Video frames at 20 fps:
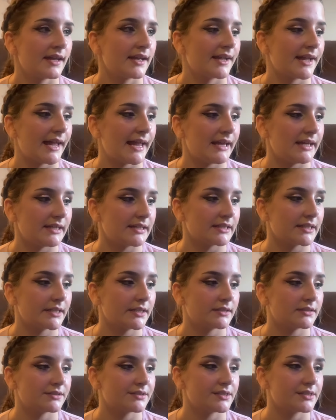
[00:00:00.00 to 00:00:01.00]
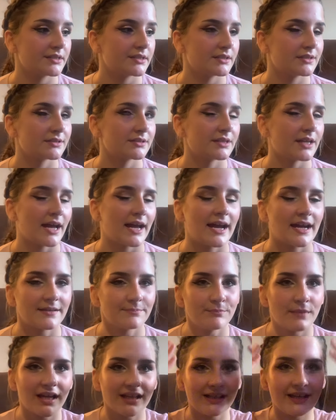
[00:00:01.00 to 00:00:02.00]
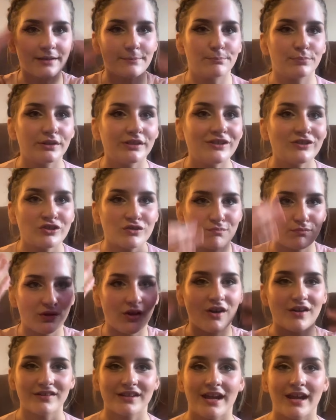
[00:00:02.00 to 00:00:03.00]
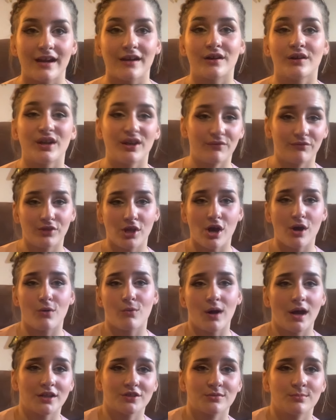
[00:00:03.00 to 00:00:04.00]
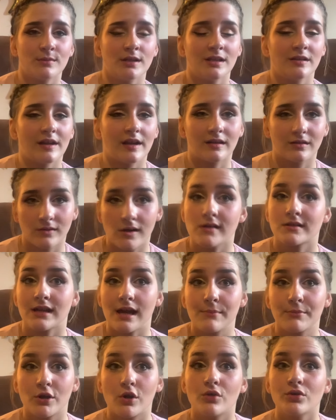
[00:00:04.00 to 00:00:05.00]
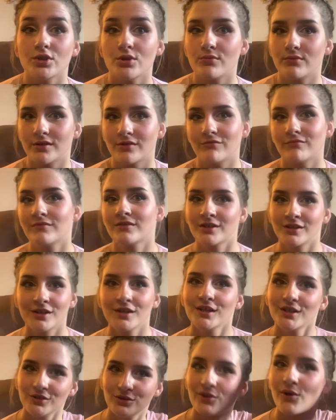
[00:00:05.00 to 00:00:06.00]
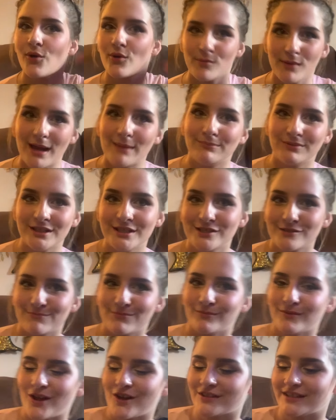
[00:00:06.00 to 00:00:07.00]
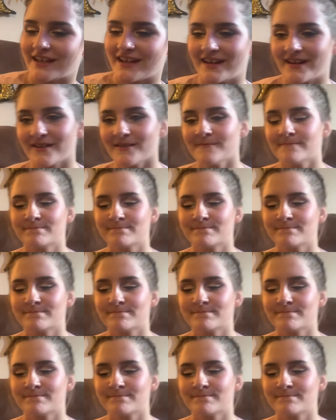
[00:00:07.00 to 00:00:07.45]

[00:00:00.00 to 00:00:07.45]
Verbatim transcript: and I had my like bleach blonde hair. If y'all watched me like a long time ago, you would know my bleached blonde hair.